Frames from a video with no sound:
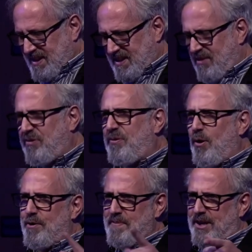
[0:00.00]

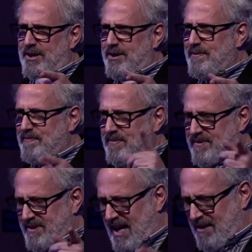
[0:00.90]
former,
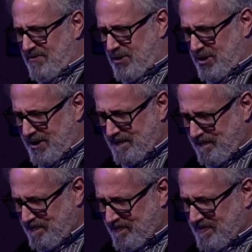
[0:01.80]
Slavoj,
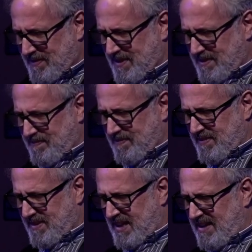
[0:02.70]

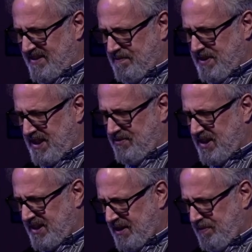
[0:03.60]
doesn't believe
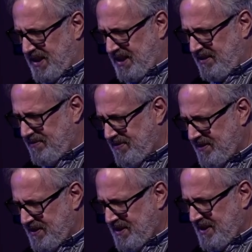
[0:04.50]
that he believes,
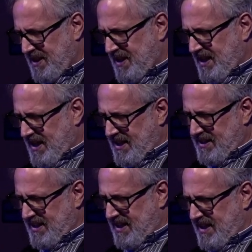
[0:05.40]

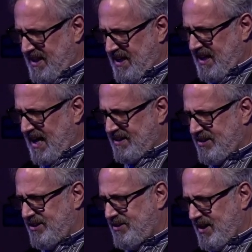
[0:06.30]
and the
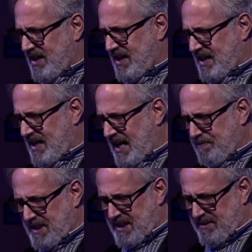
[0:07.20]
latter, I
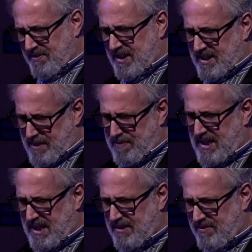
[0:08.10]
believe that he
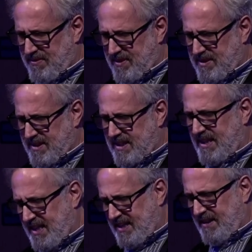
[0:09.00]
believes that
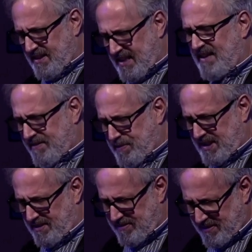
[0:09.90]
he does
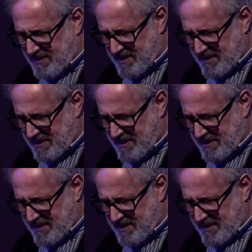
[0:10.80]
believe.